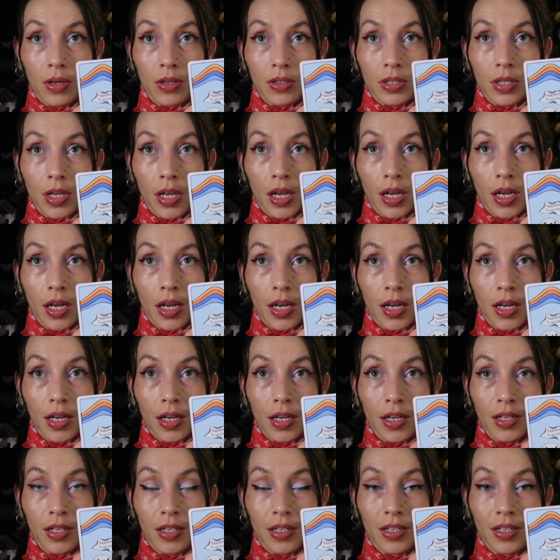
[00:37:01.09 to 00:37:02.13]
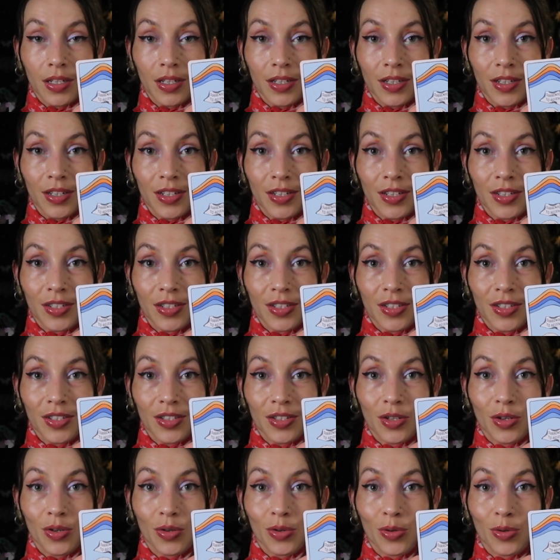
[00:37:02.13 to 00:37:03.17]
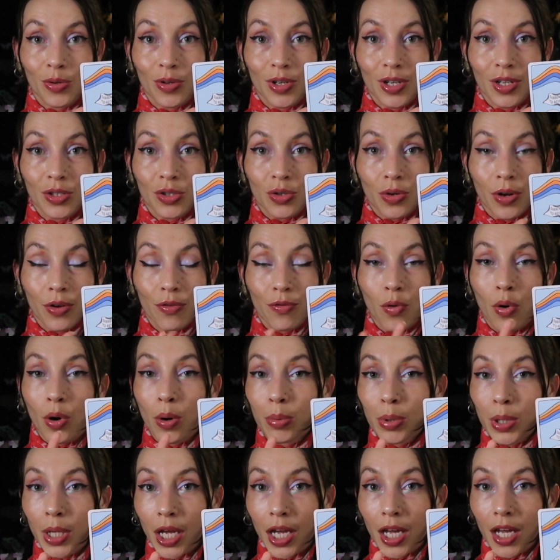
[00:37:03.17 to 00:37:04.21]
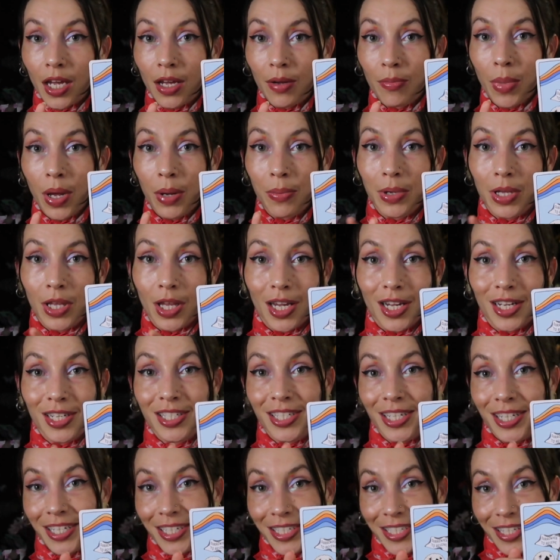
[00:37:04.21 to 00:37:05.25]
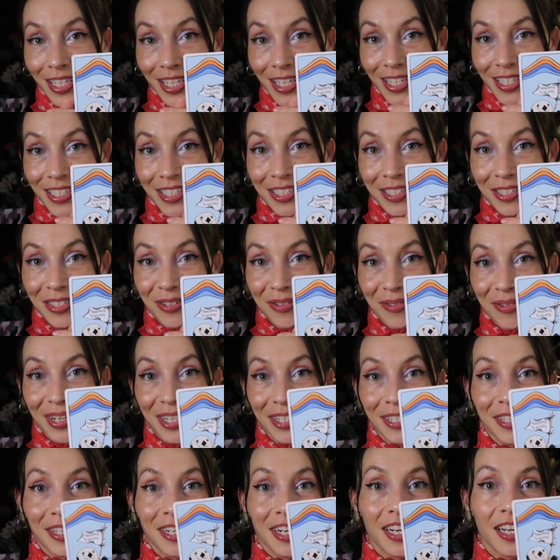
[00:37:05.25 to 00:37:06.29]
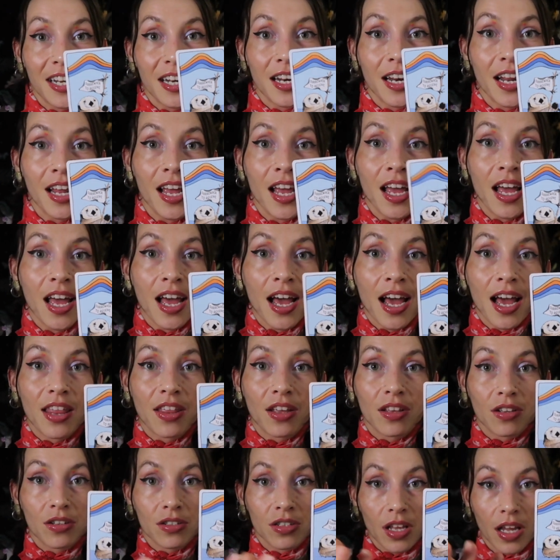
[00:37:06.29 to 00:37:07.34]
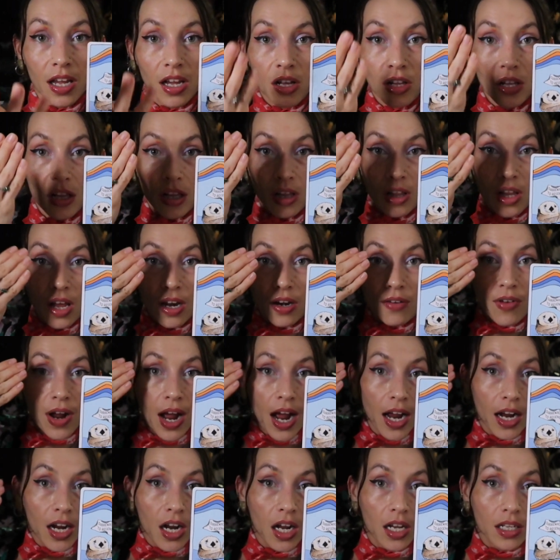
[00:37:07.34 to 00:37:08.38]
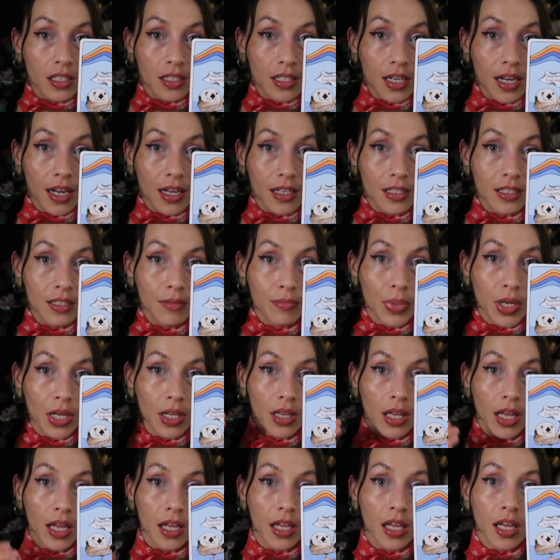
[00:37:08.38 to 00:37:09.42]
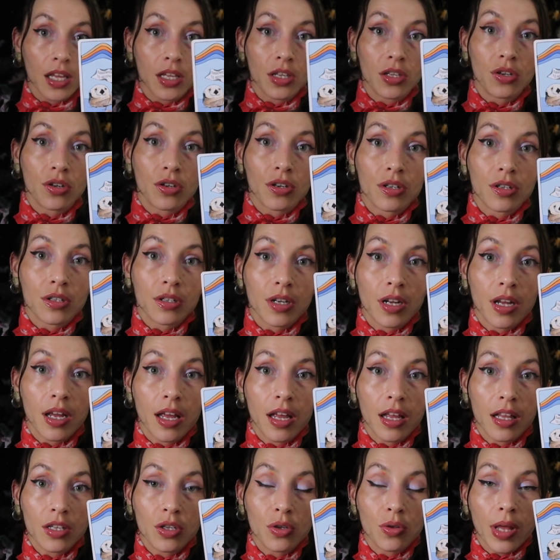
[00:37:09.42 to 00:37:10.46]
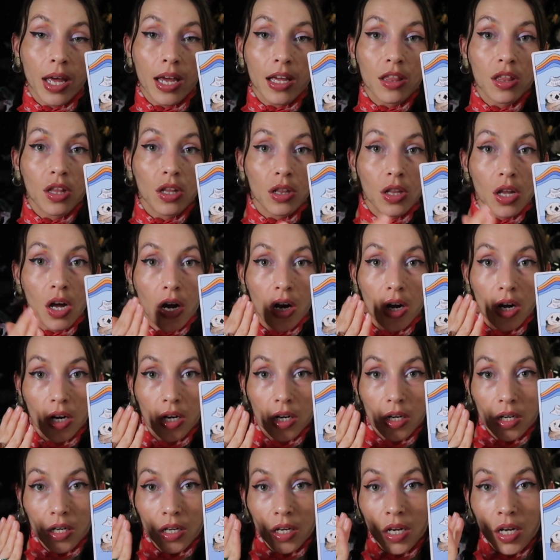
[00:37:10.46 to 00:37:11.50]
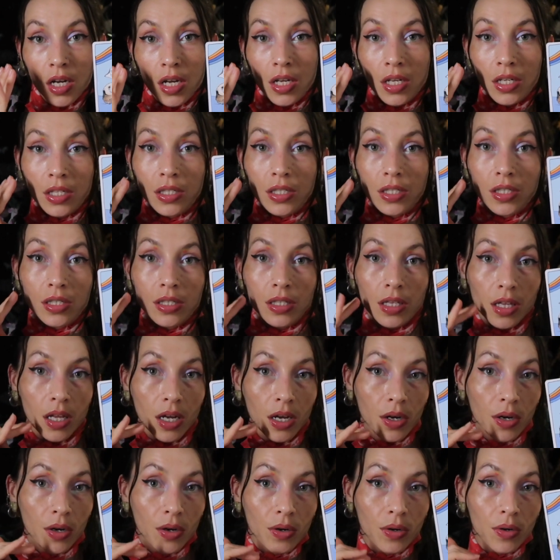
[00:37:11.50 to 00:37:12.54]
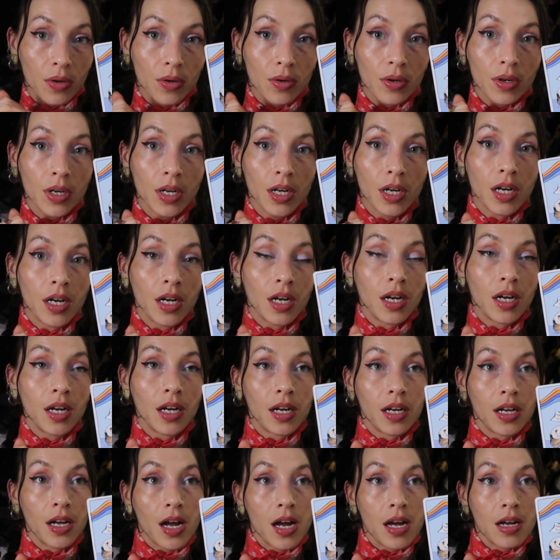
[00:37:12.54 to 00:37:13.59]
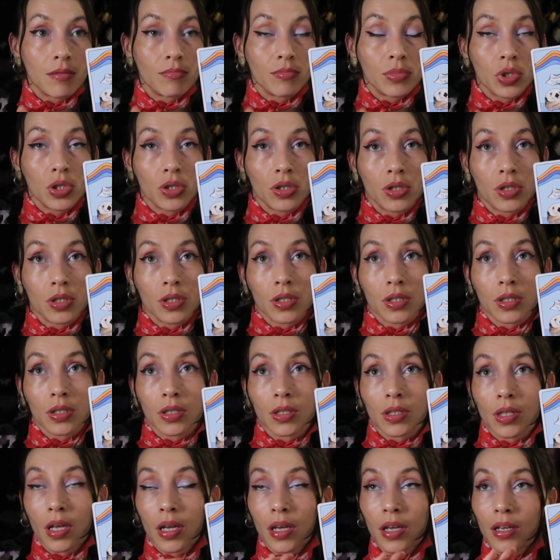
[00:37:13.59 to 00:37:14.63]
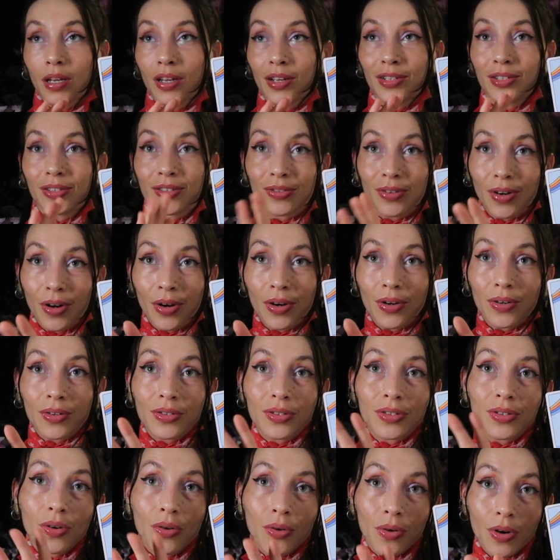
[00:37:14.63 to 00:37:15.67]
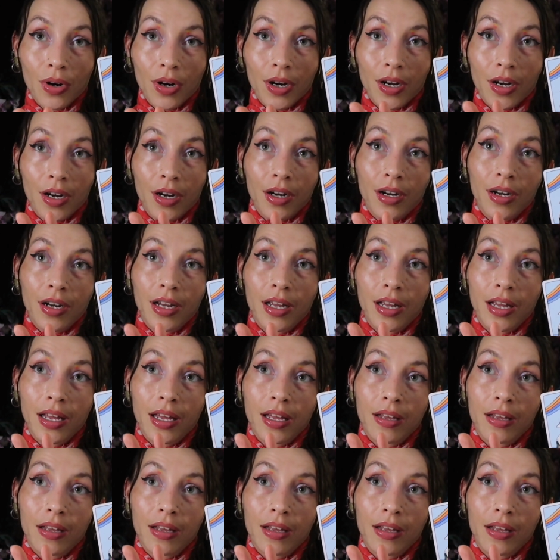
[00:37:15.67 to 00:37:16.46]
there's like a, you enjoy foreplay, maybe like a teasing situation. I think there's like a lot of eye contact, but like you're, you like the long, slow, um, s- like strokes or